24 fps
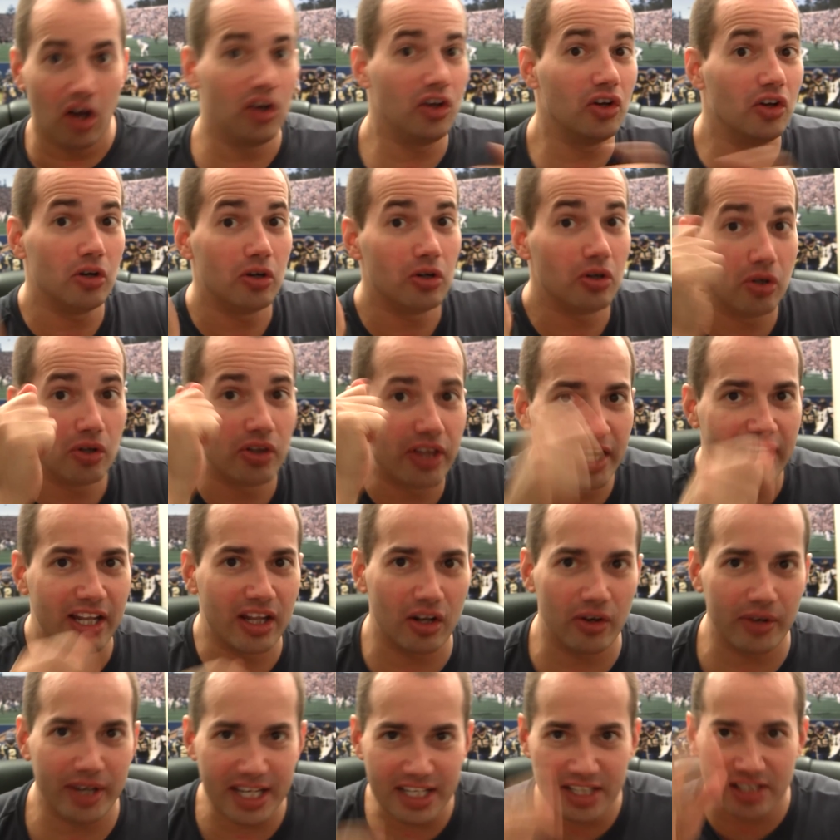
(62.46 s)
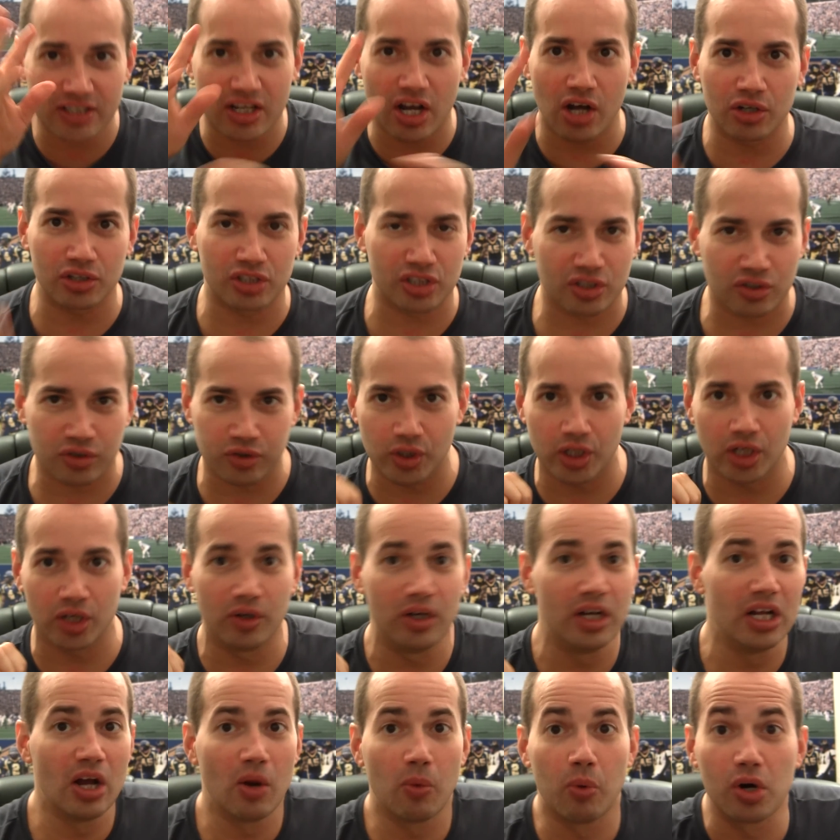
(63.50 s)
ooh, the little East Coast
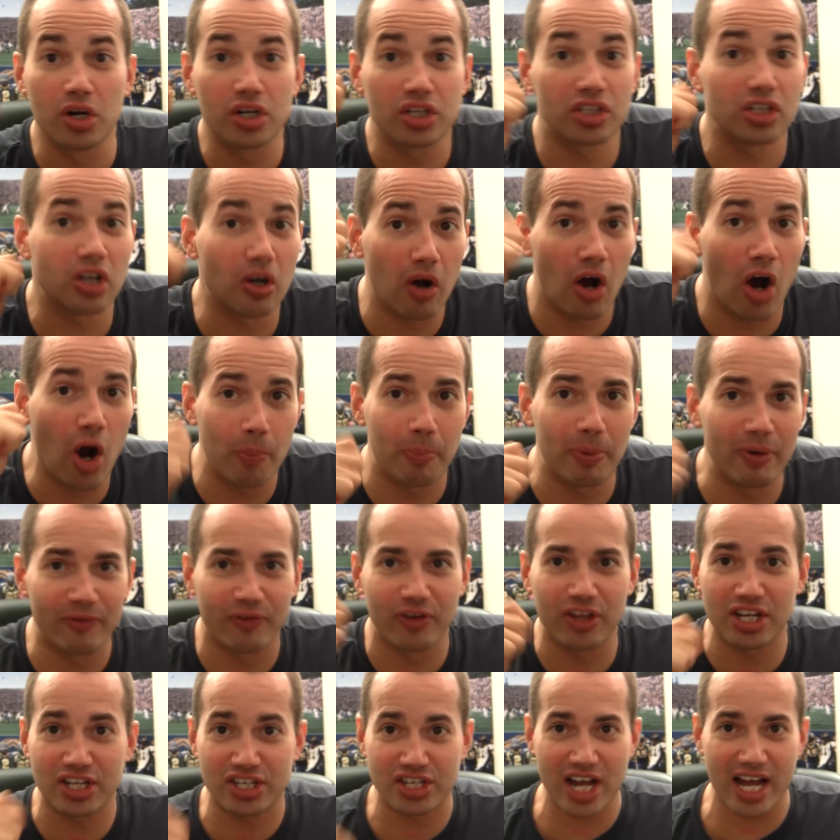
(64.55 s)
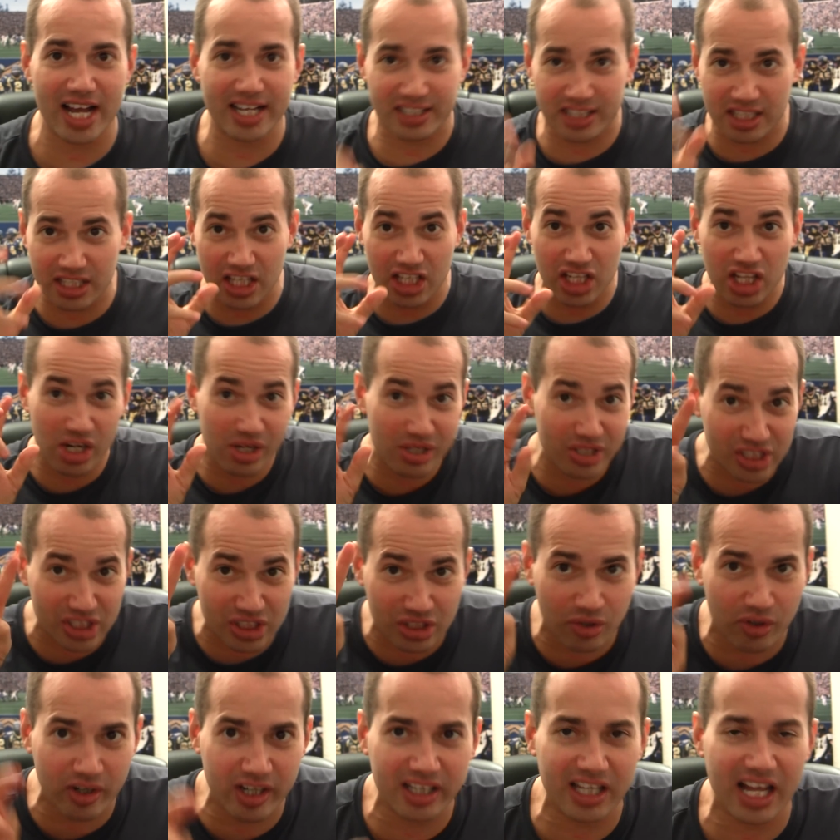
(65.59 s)
crew were so hoping for the Jets and the little
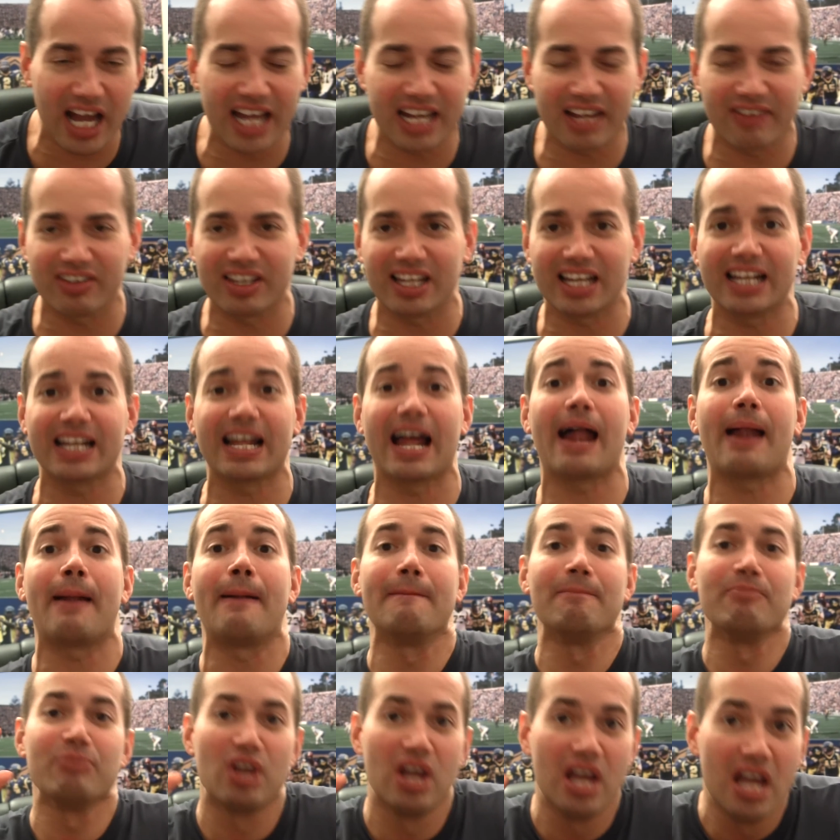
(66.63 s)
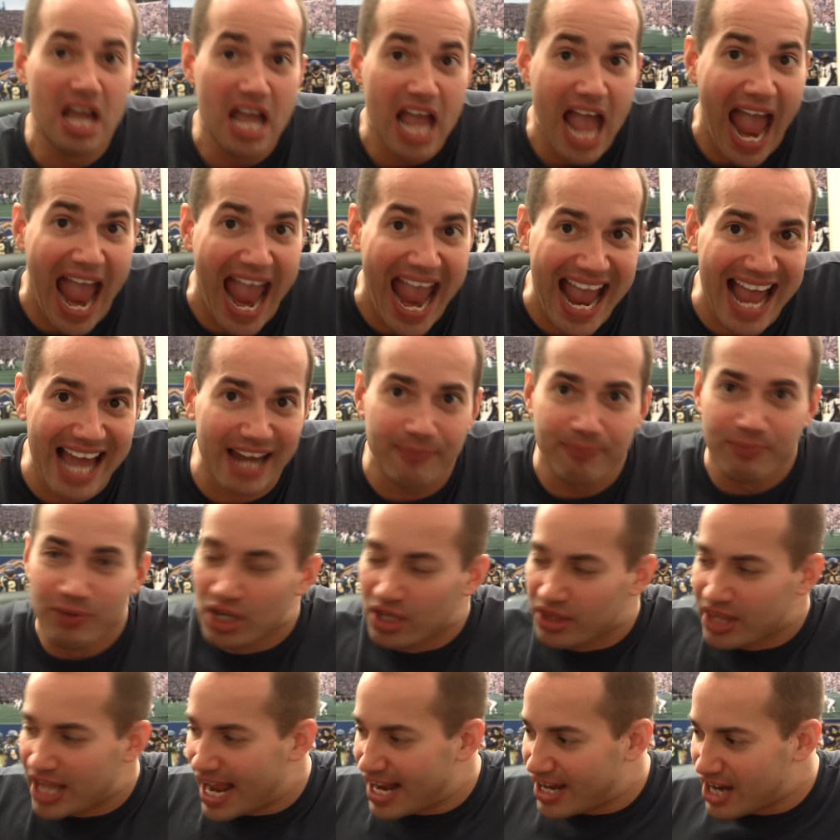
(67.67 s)
storyline, everything they got. And
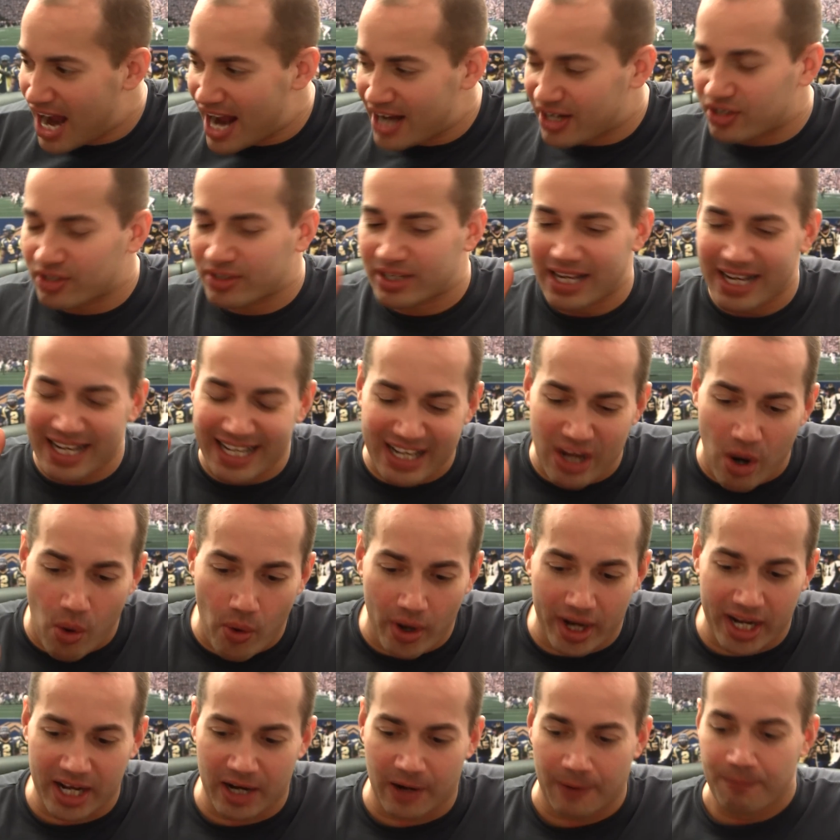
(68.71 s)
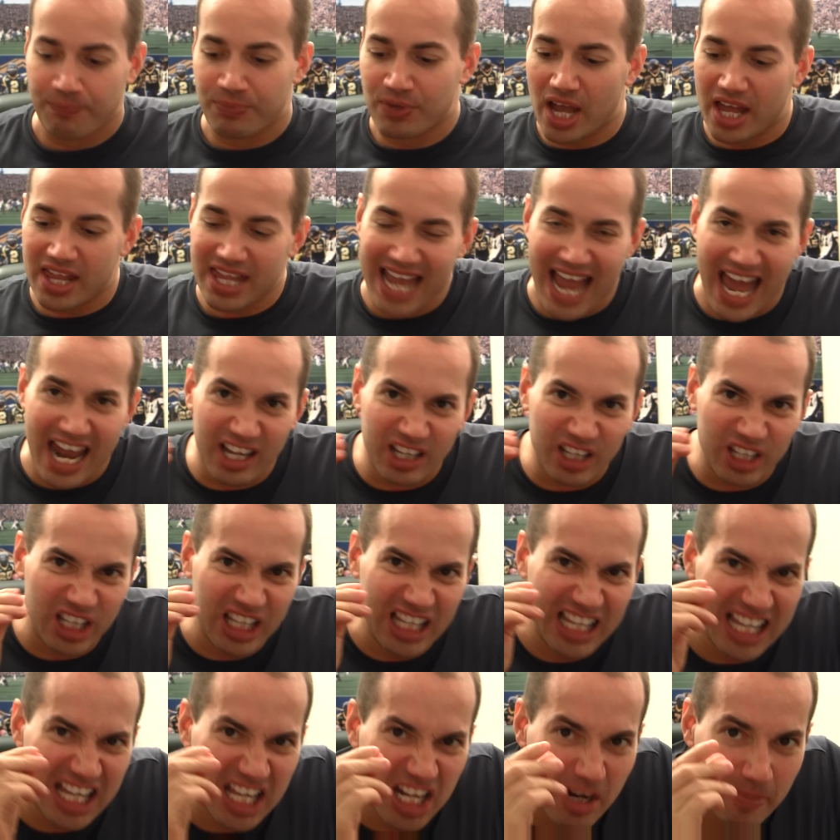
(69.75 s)
they had to get it going here. And they had a
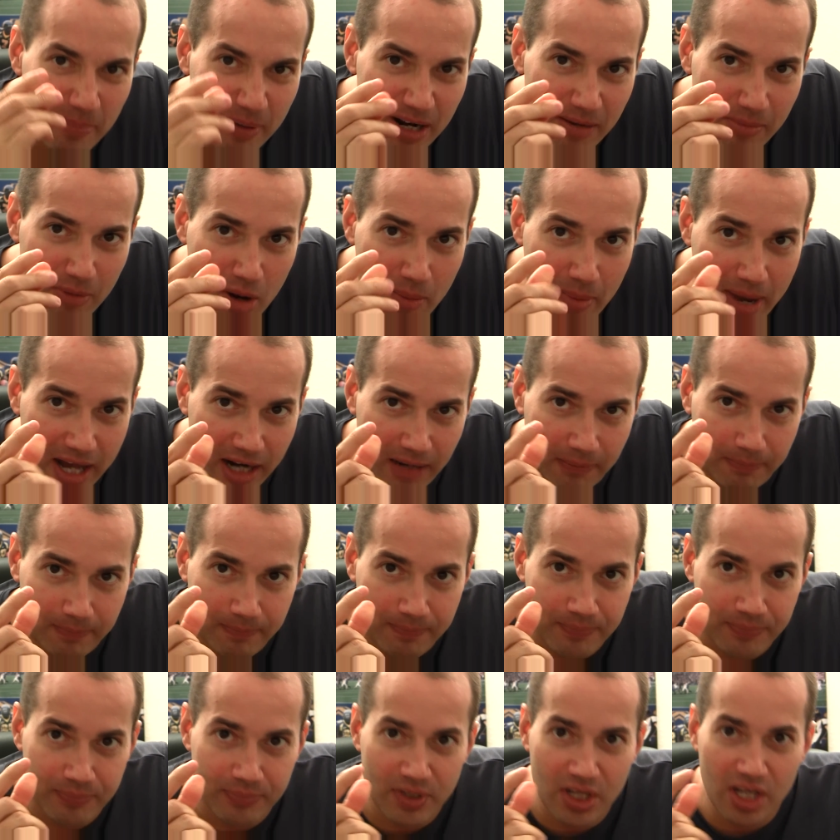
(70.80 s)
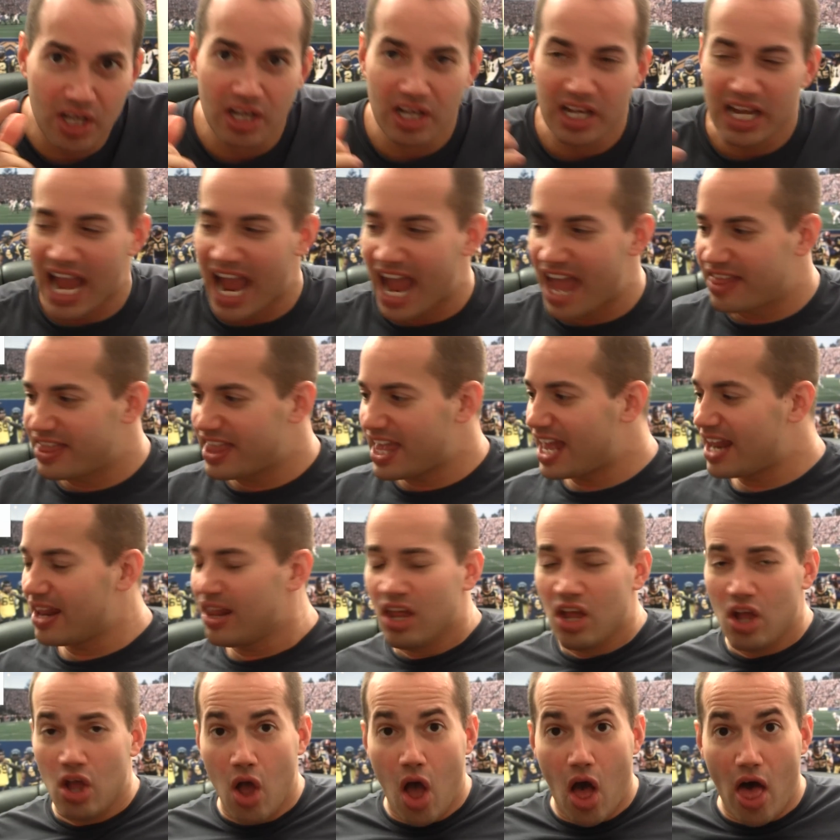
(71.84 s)
little bit of momentum. And
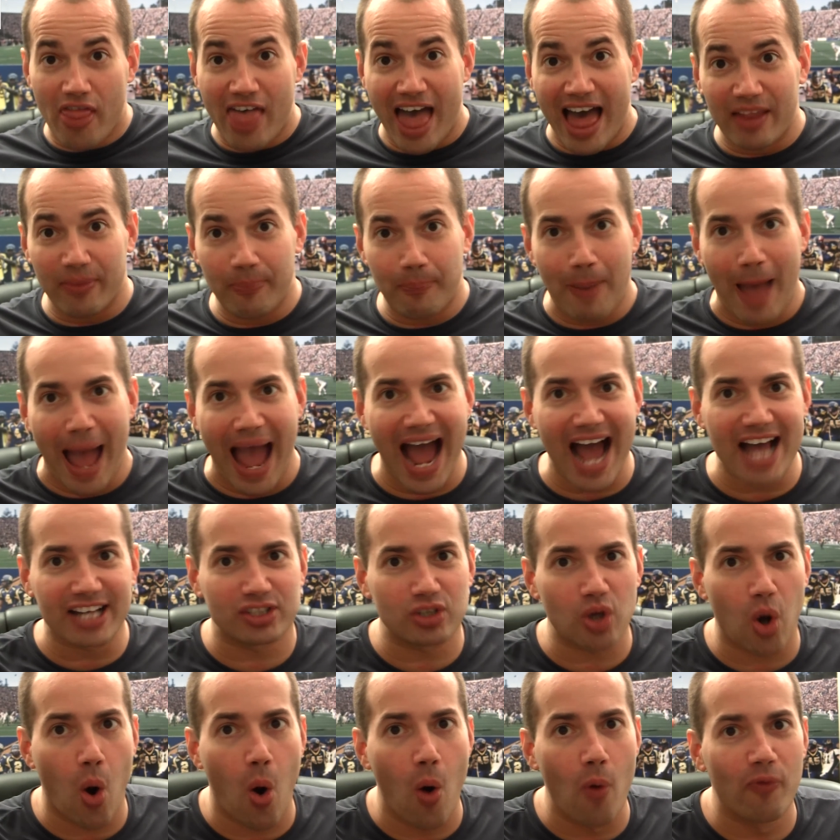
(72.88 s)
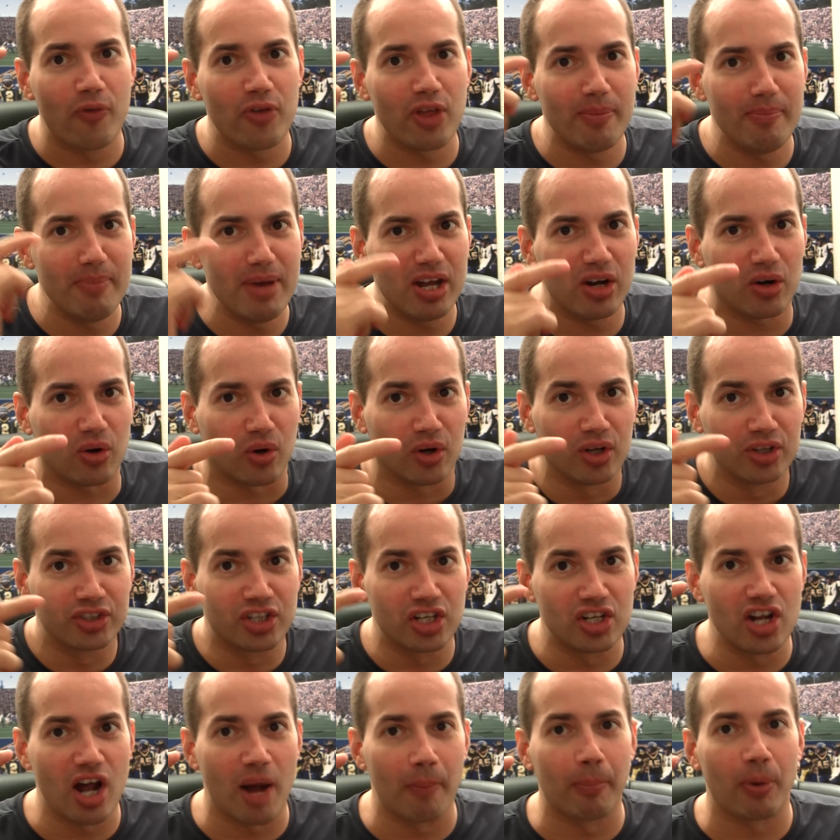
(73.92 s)
then that pass over the middle
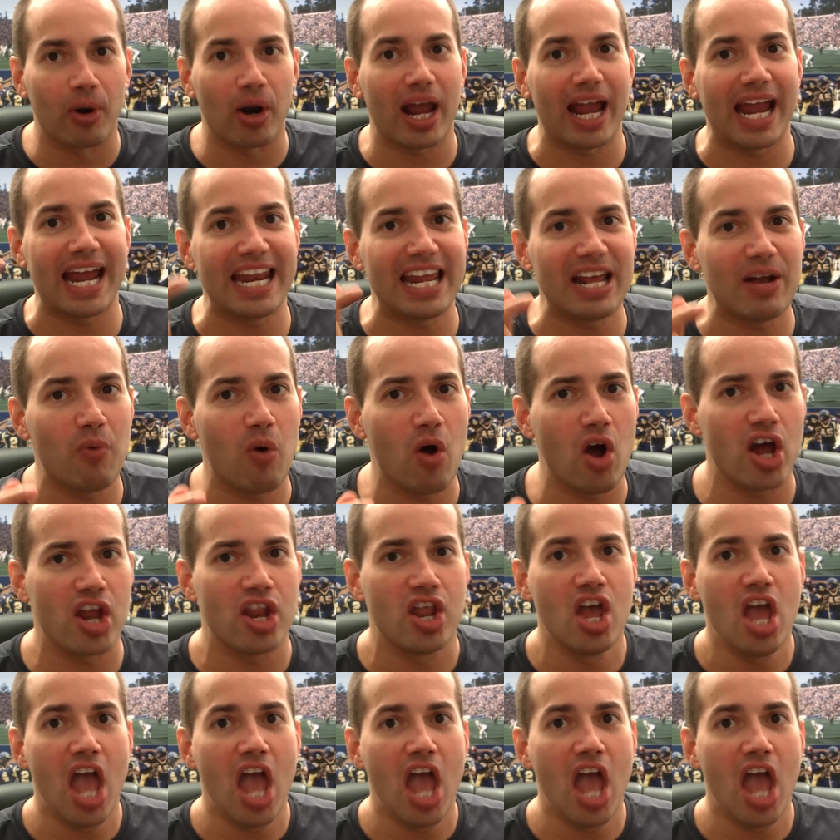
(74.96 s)
to number 81.